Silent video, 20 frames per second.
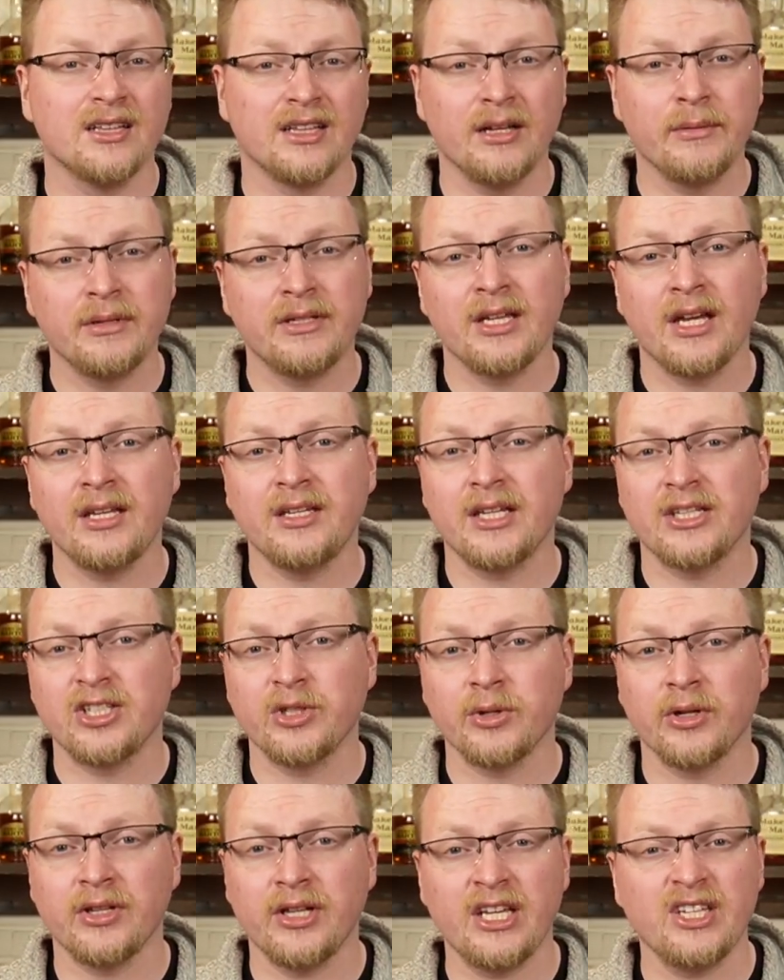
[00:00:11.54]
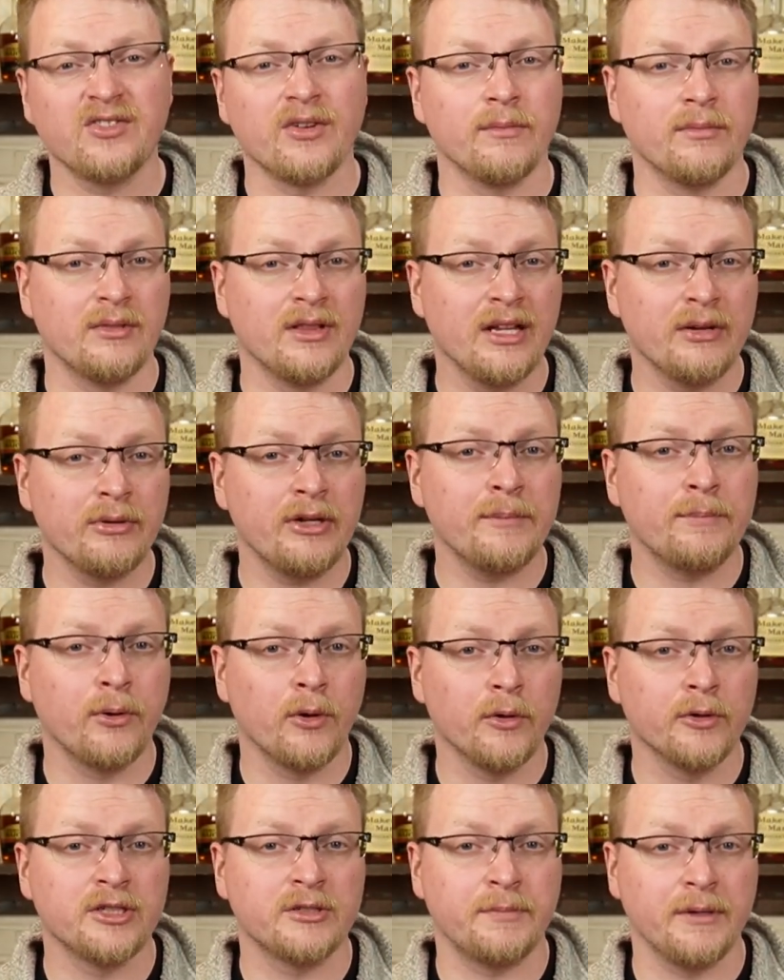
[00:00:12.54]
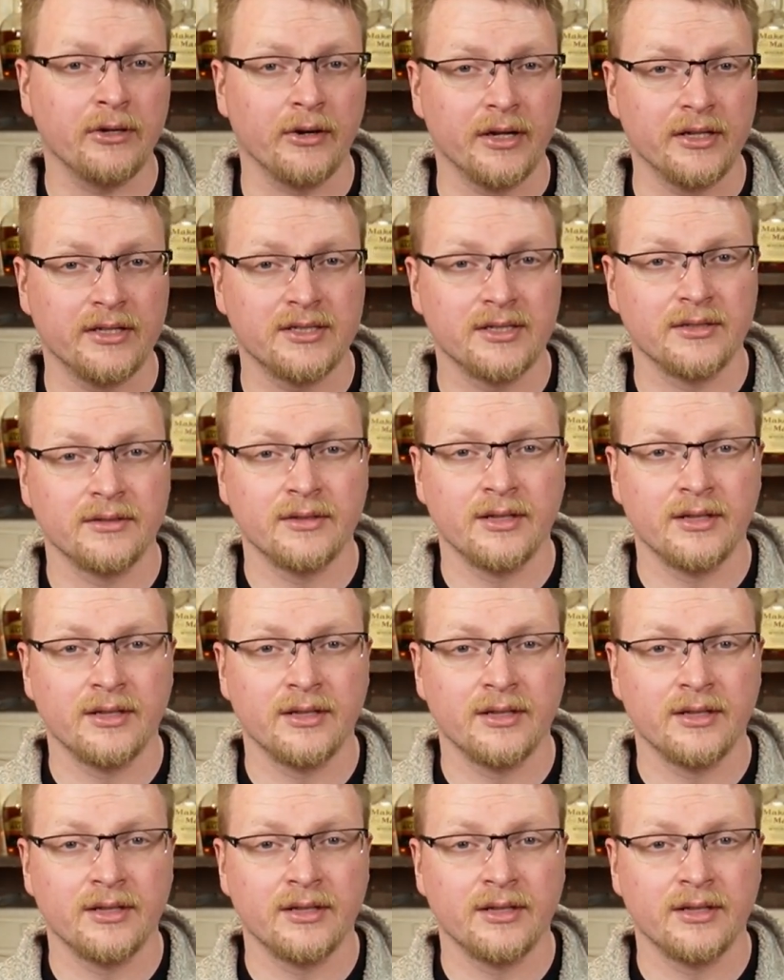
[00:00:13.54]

limited edition release from Liberty Pole Spirits,